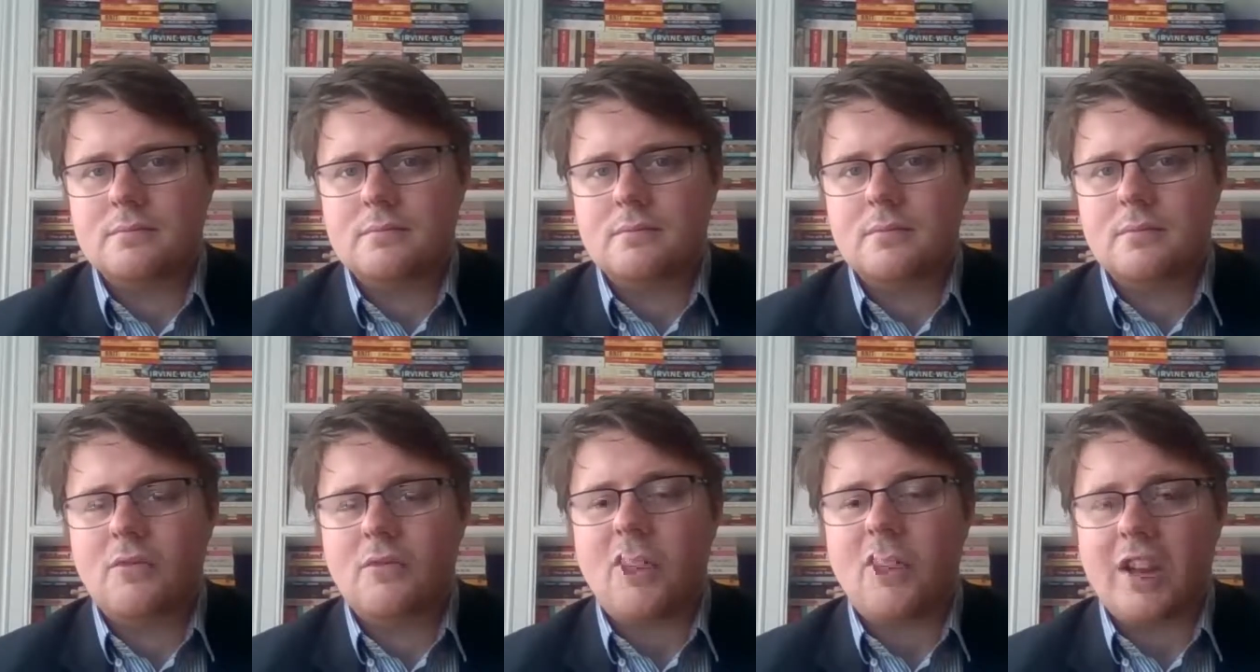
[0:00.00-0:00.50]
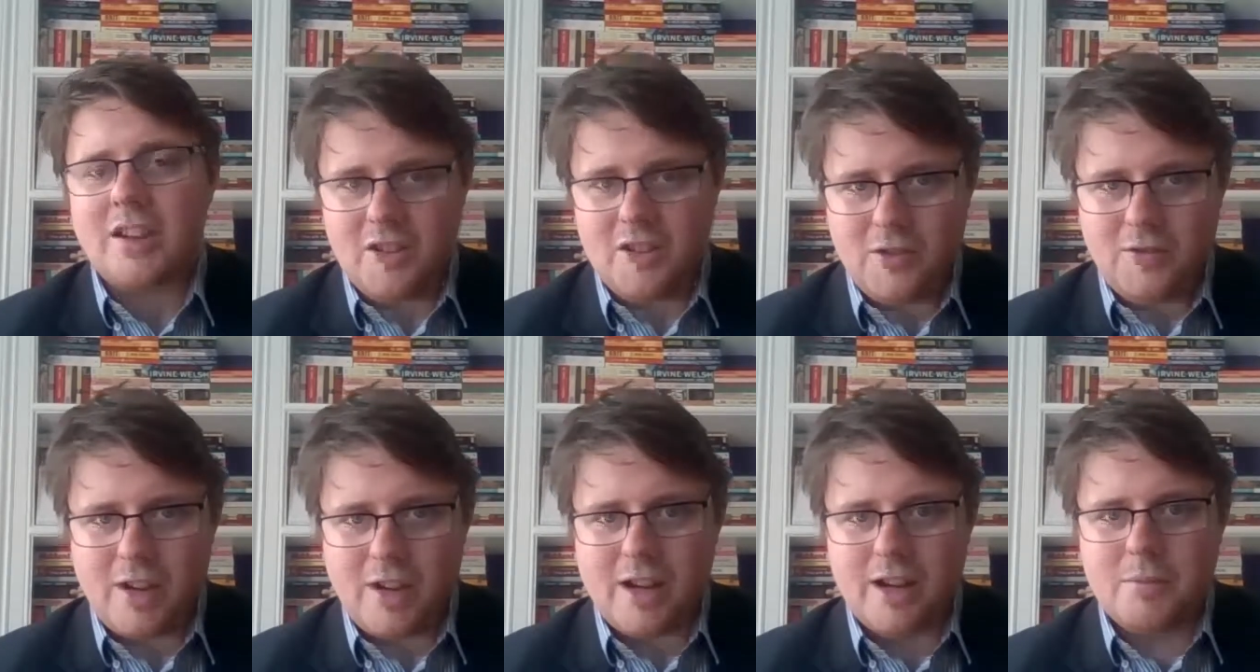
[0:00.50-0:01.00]
Thank you. Thank Andrew.
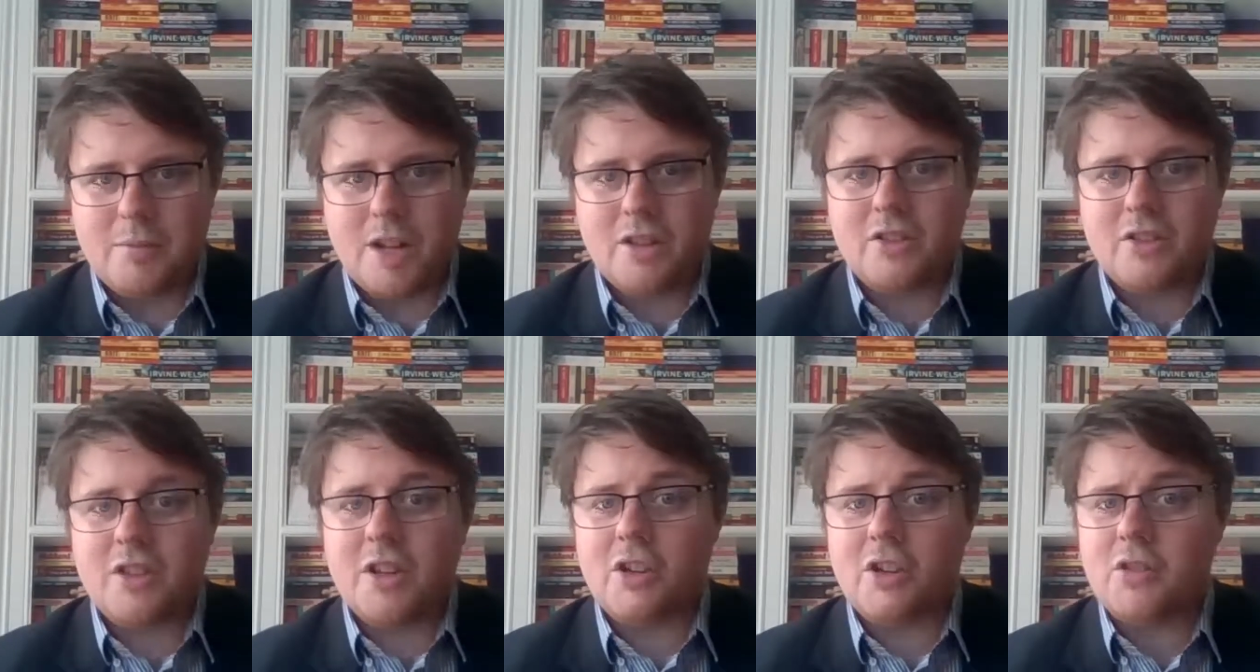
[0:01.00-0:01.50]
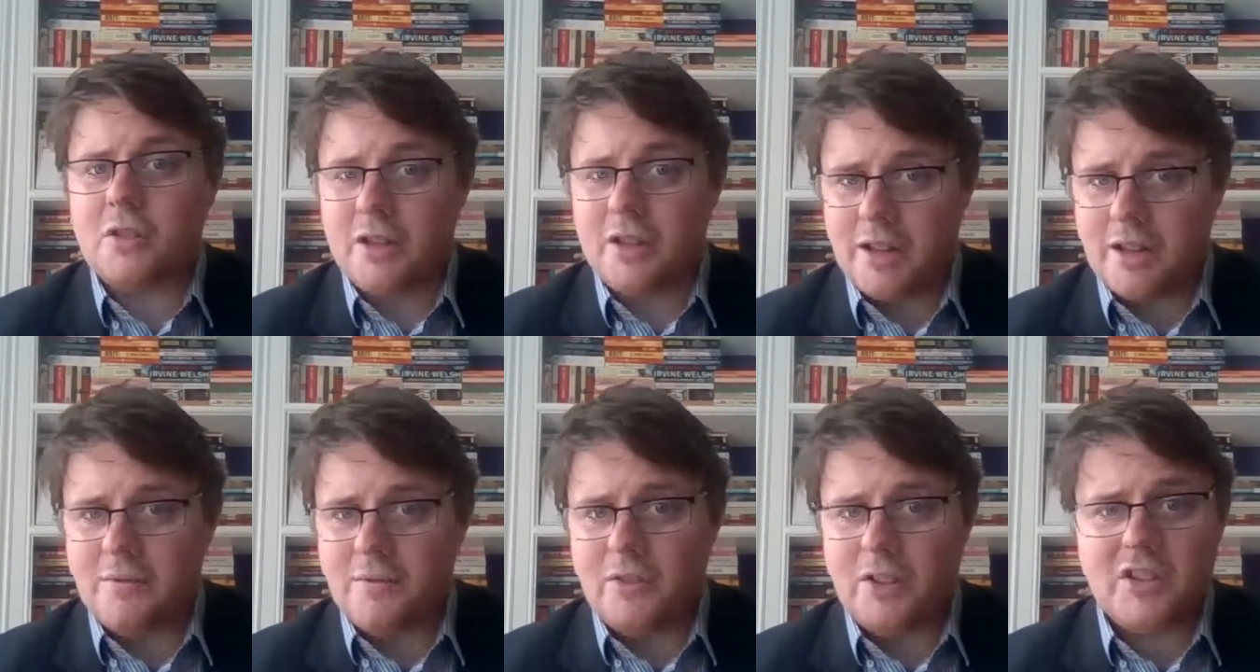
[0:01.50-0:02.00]
you very much. And it was really
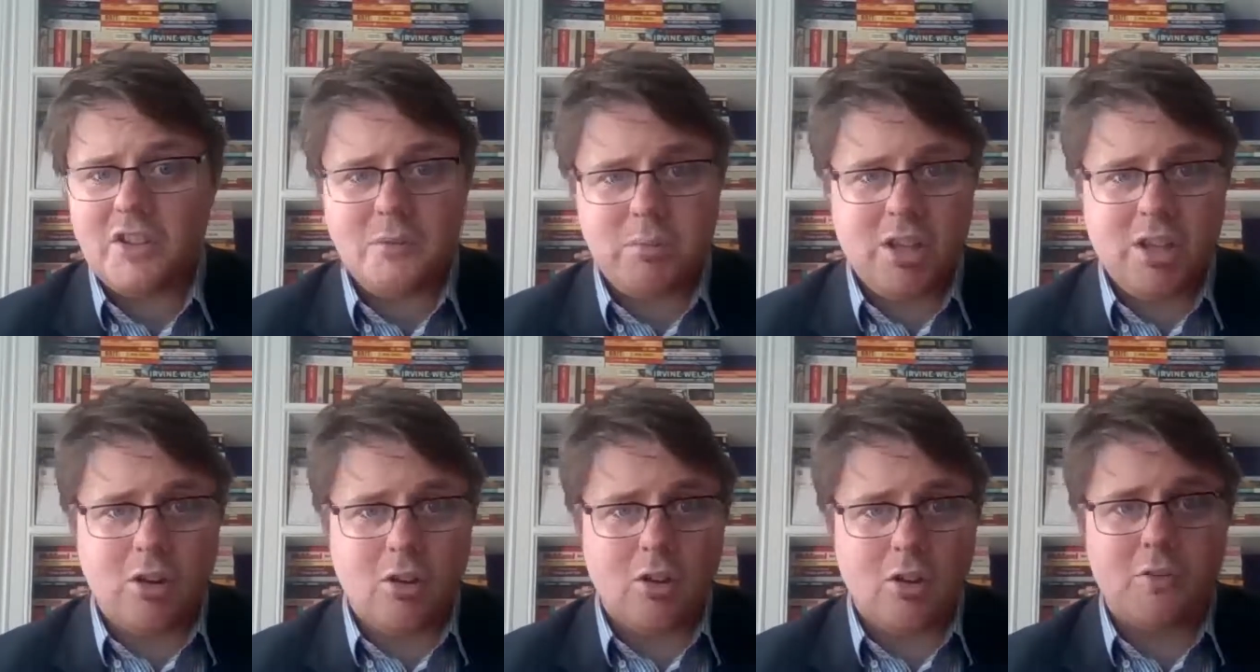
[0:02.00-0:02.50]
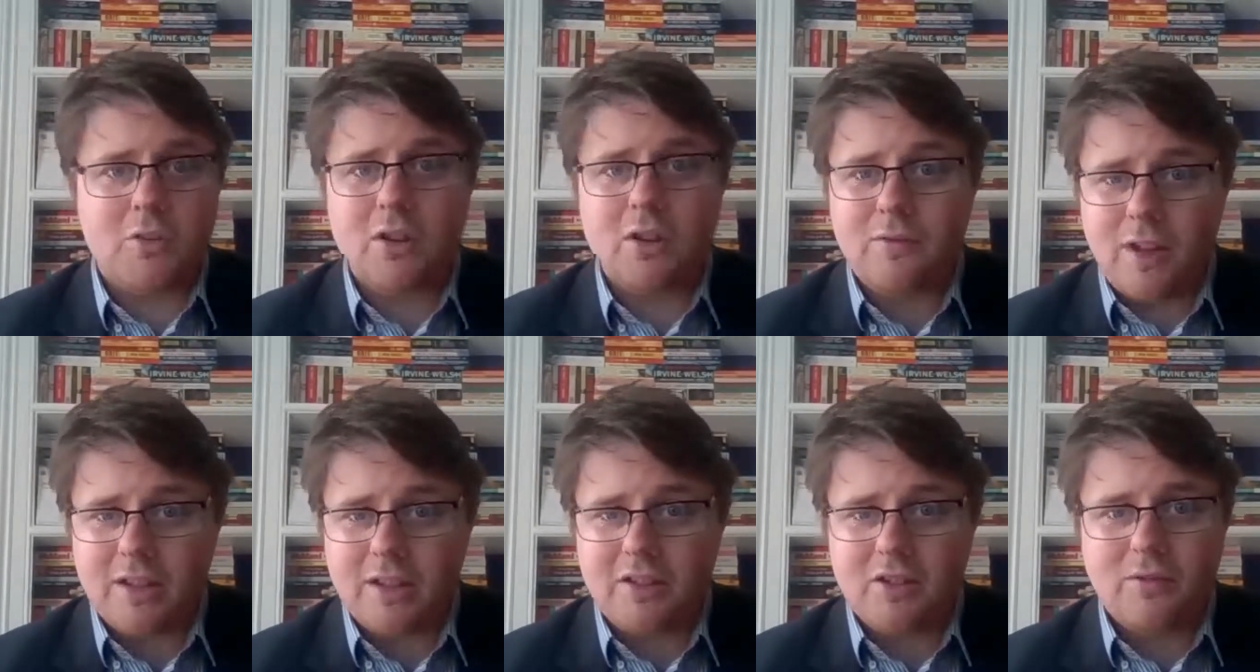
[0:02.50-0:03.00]
lovely to meet all of you.
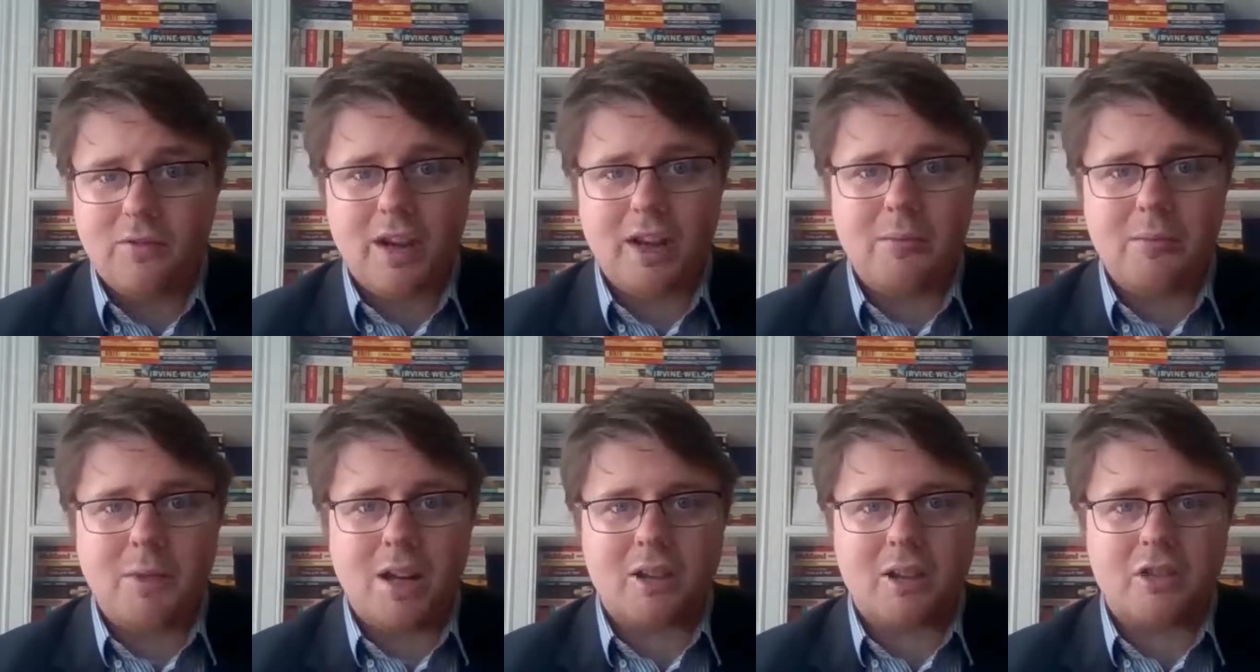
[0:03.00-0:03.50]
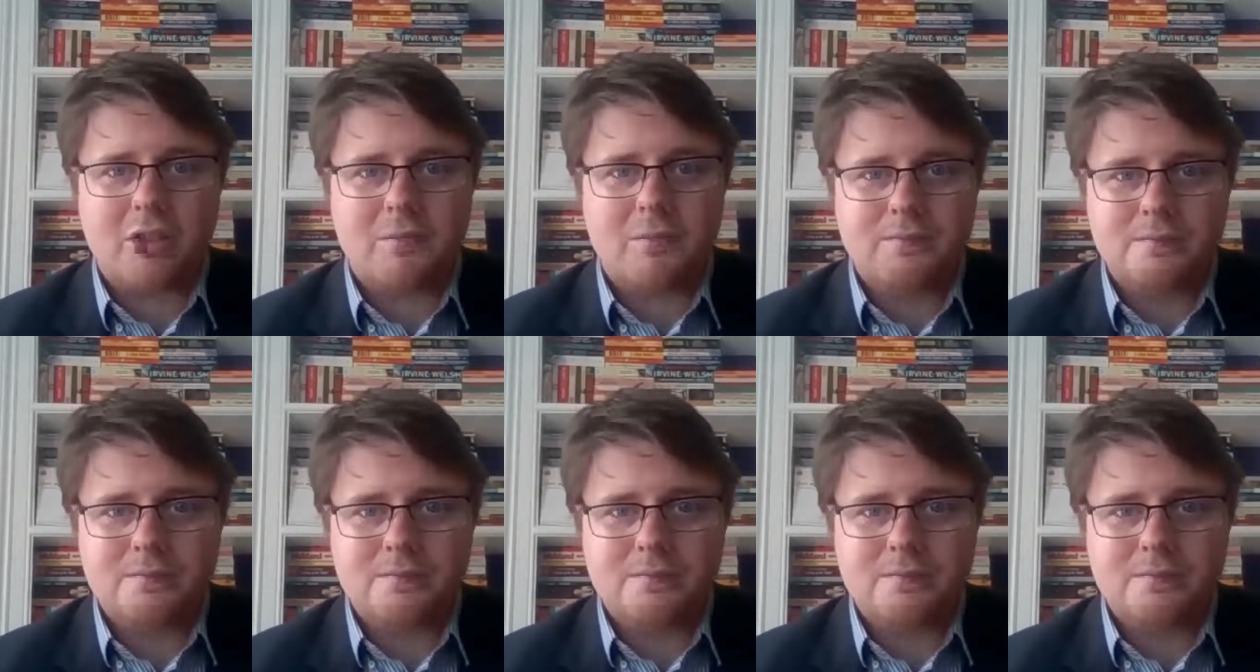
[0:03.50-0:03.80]
Thank you very much.